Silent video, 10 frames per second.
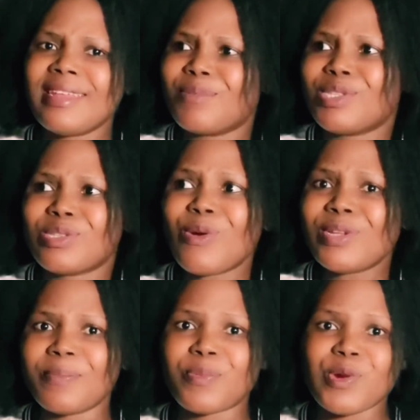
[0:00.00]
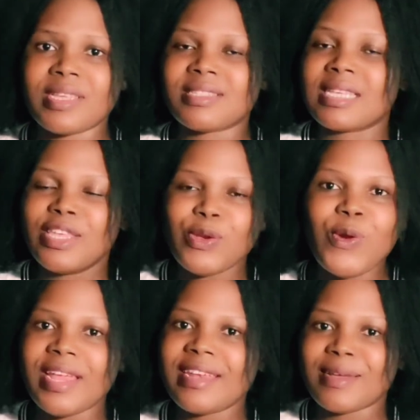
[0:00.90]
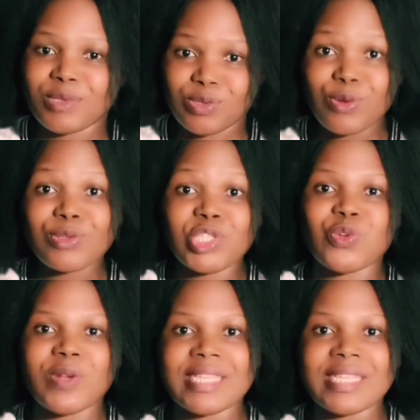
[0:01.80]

end up so depressed. You're going to end up so